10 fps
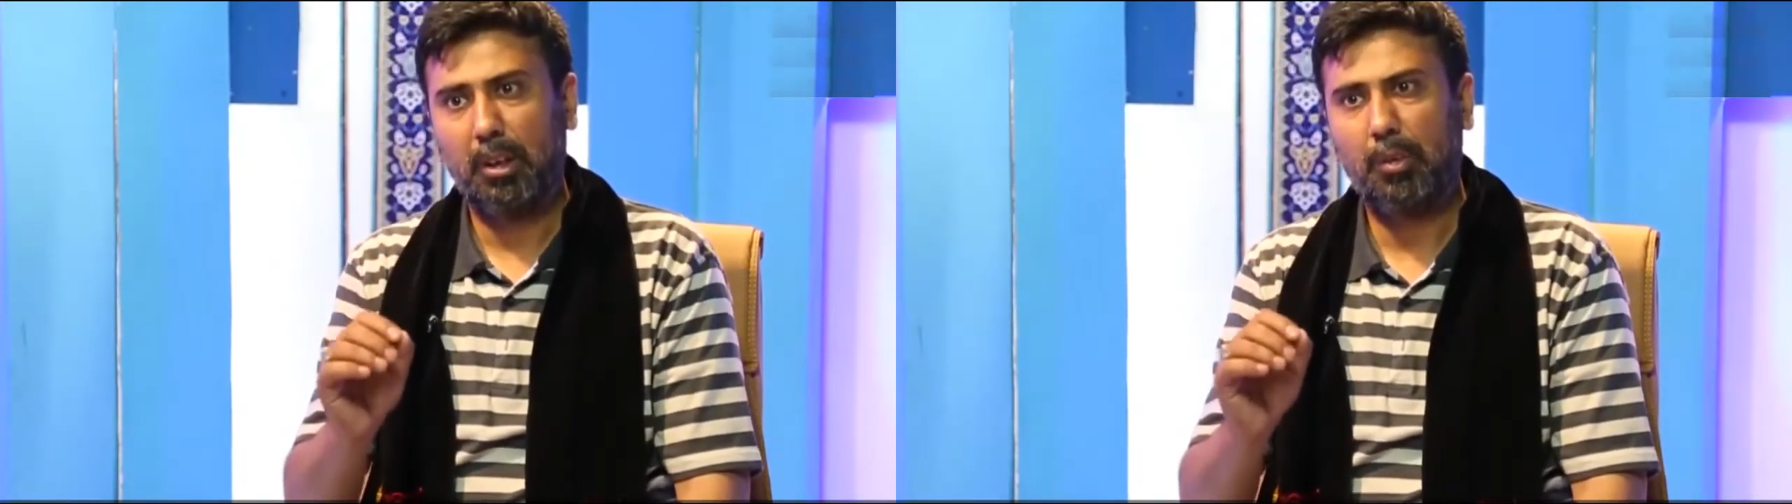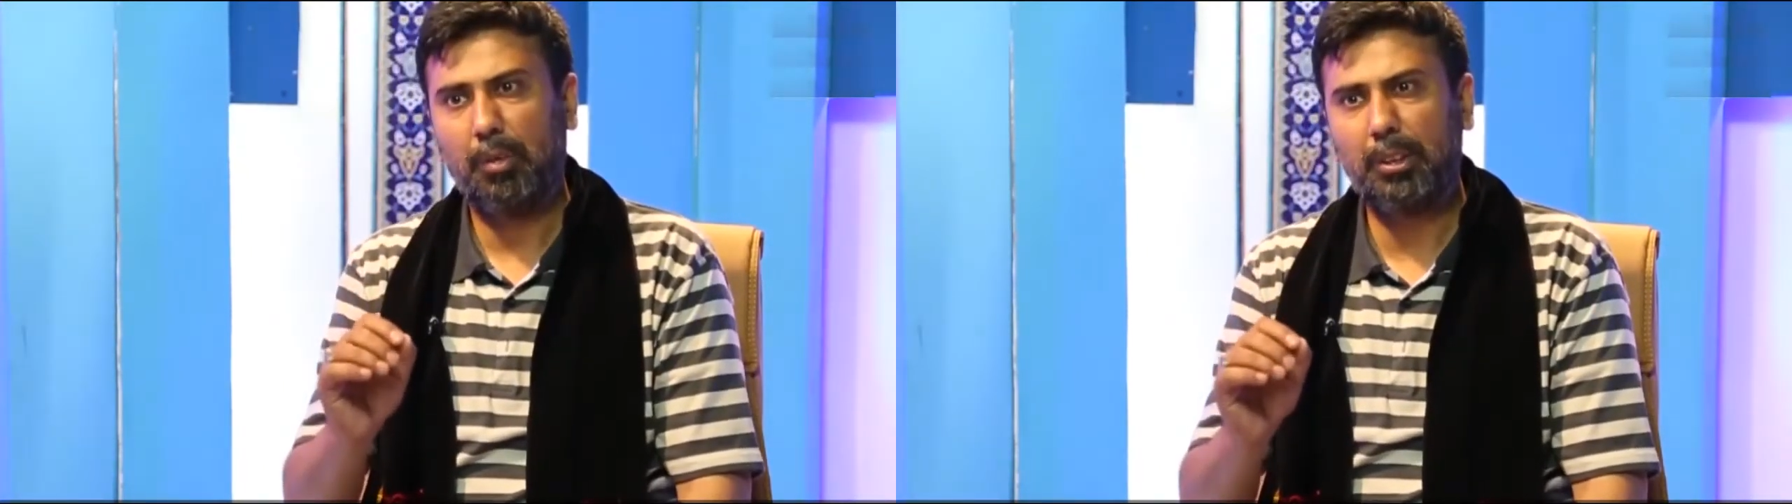
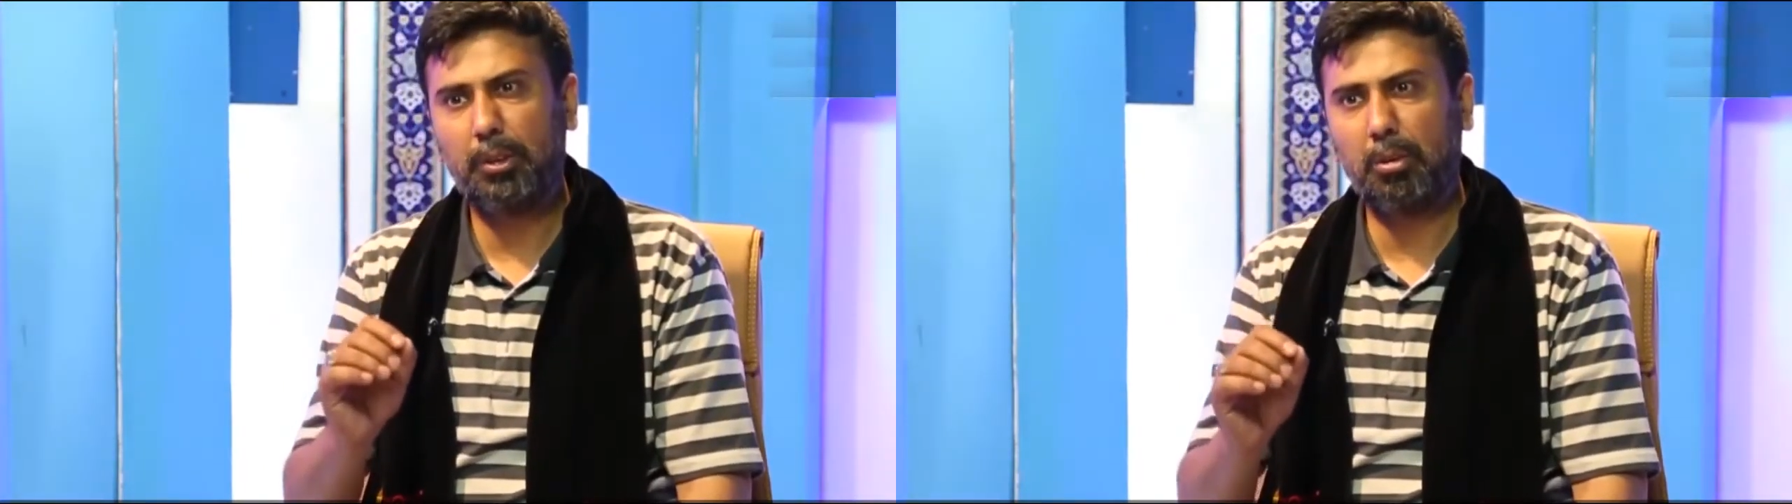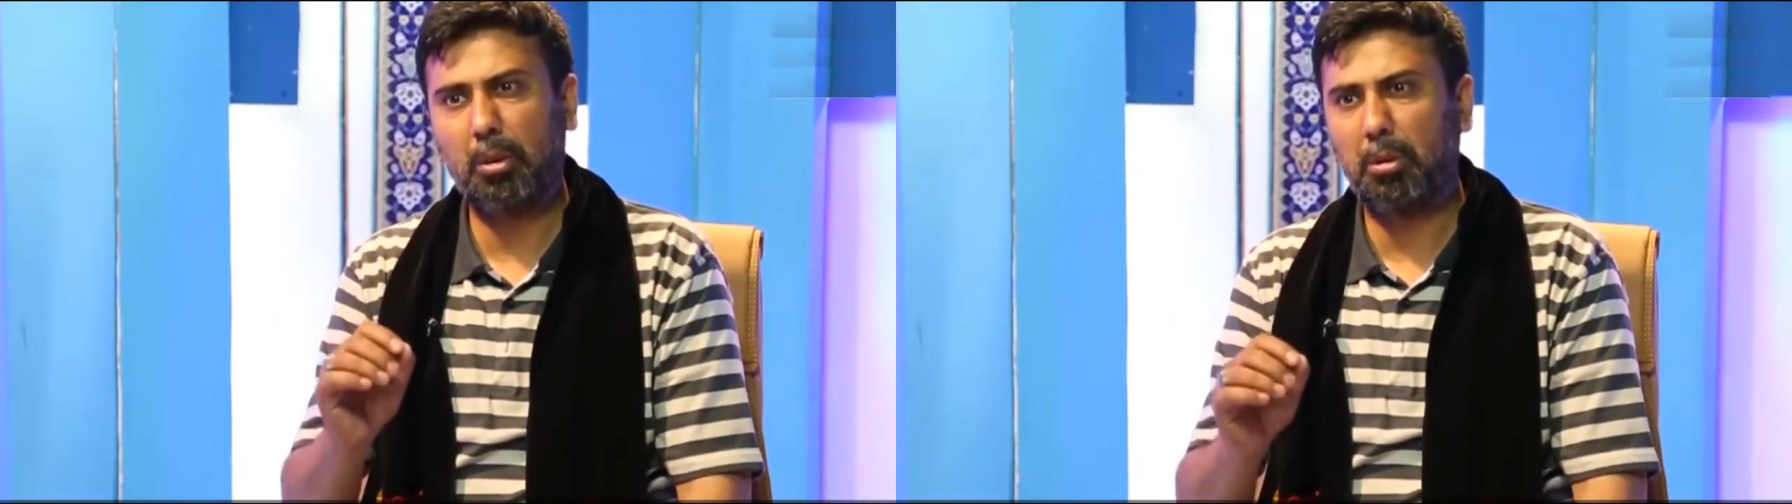which
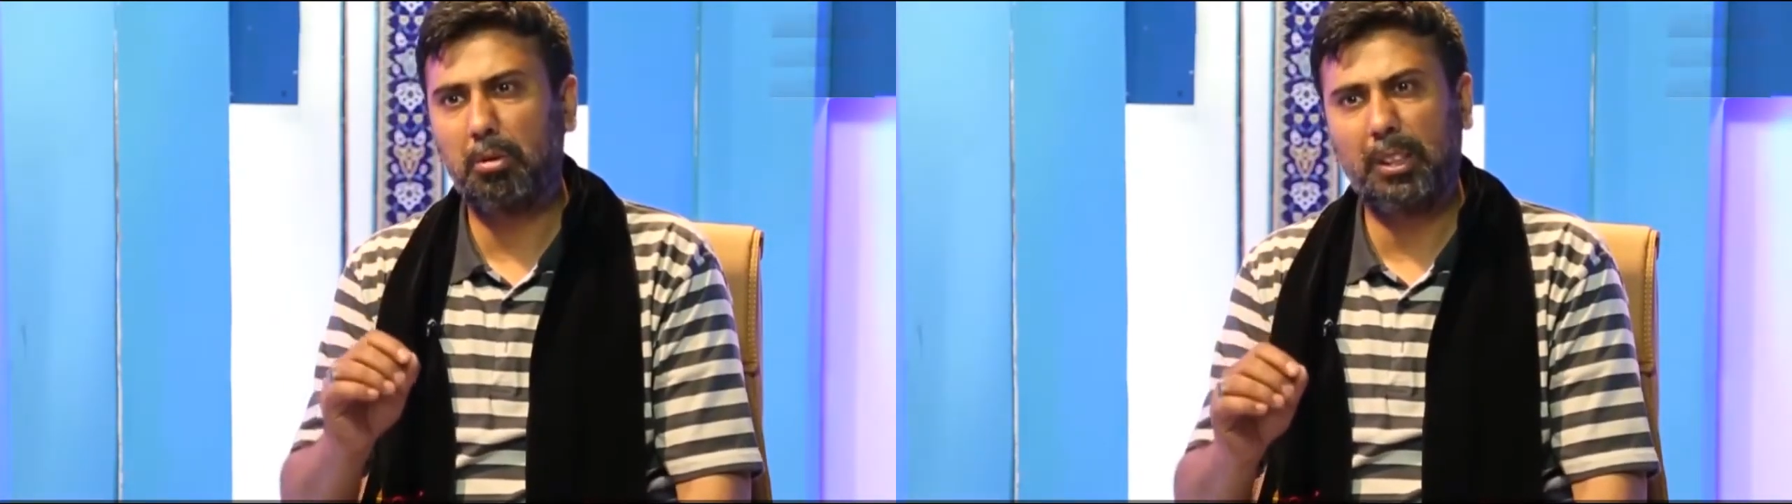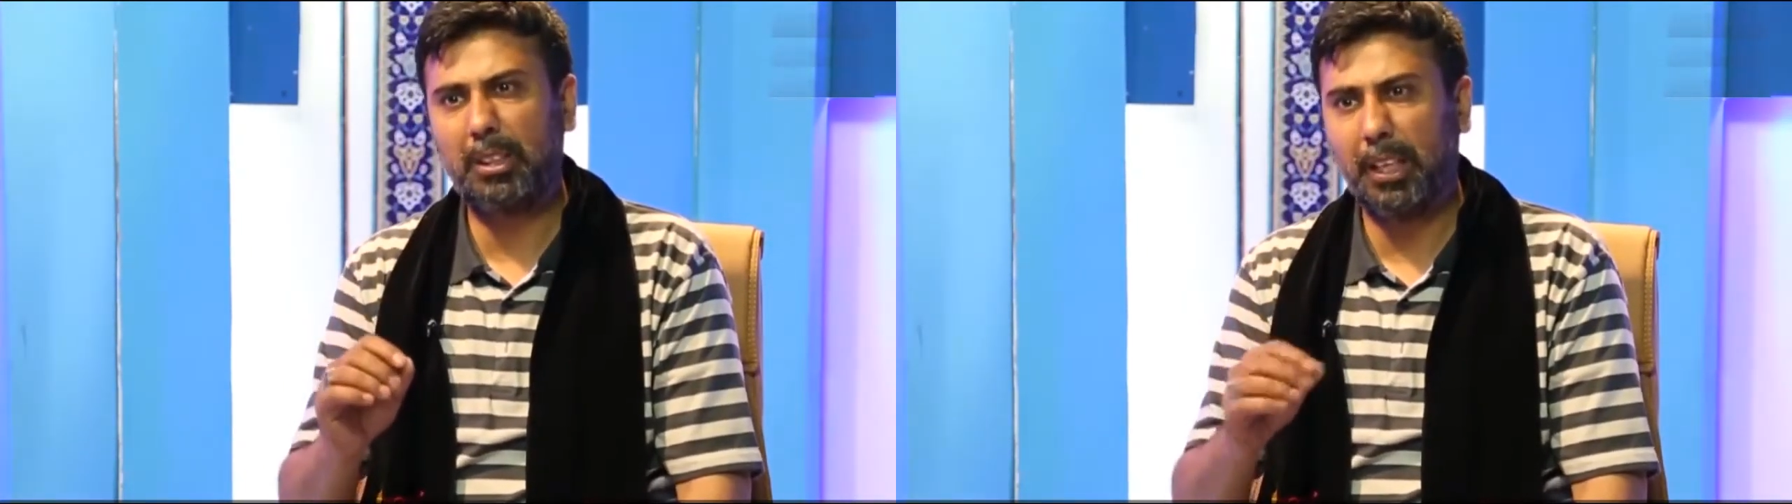
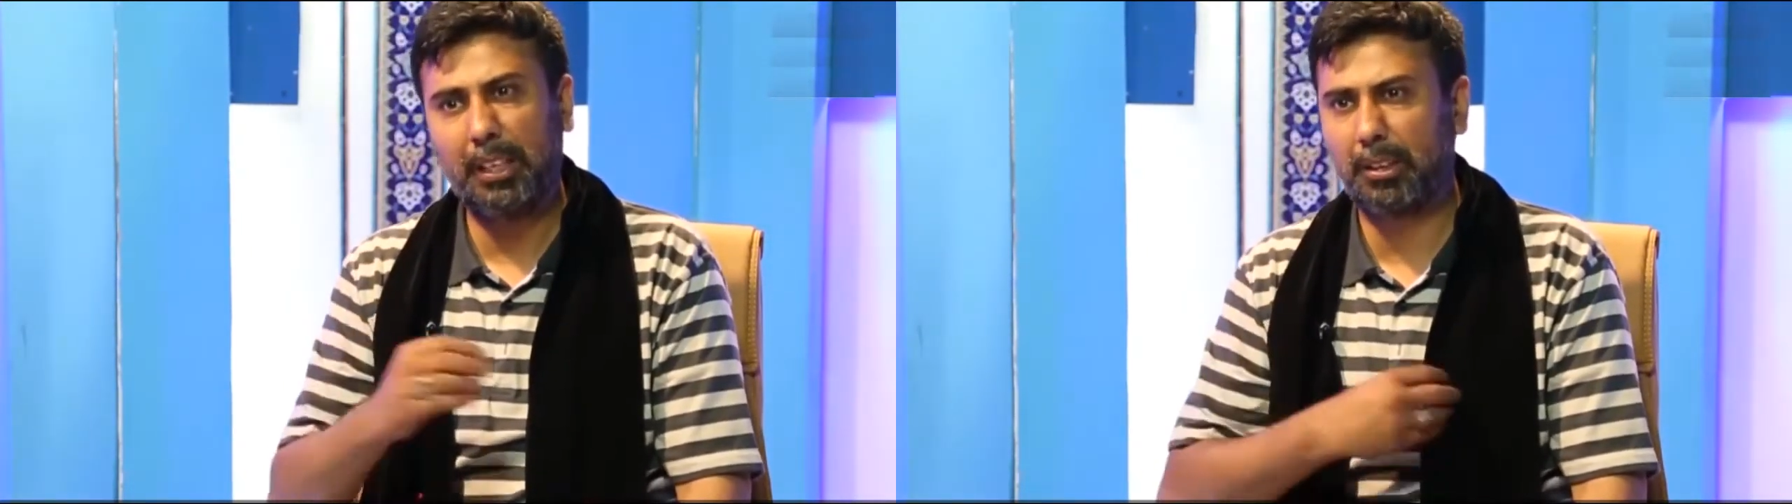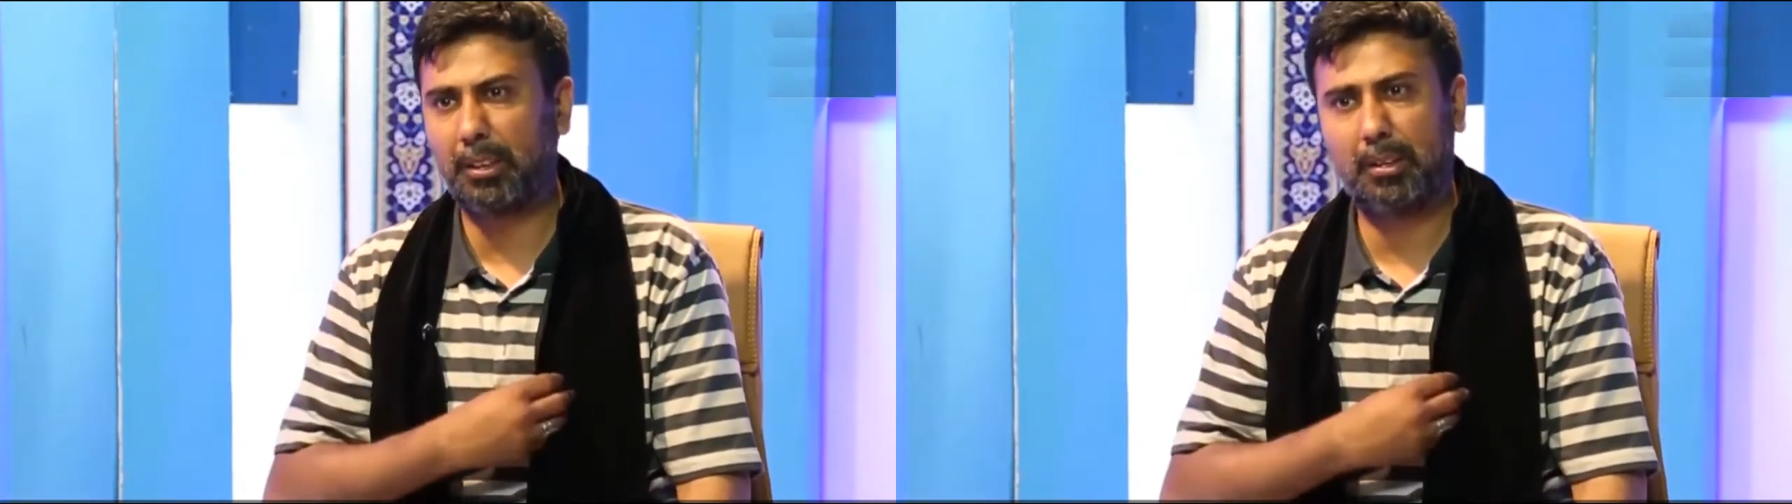
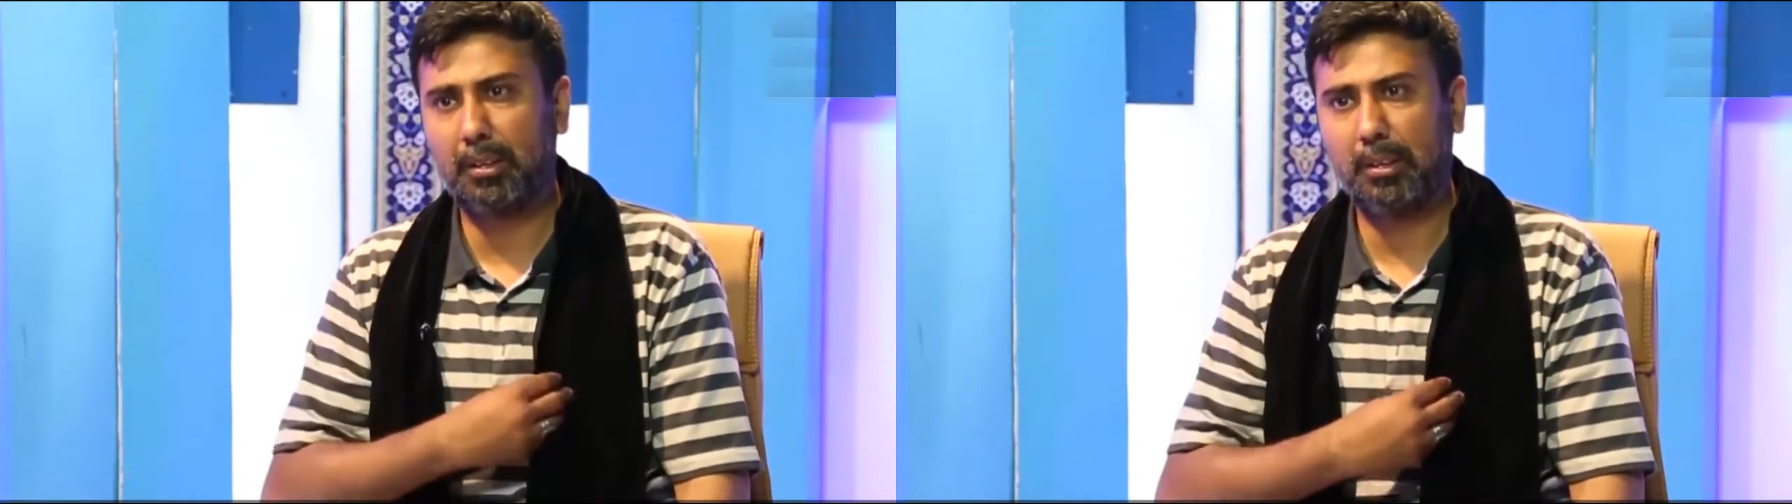hits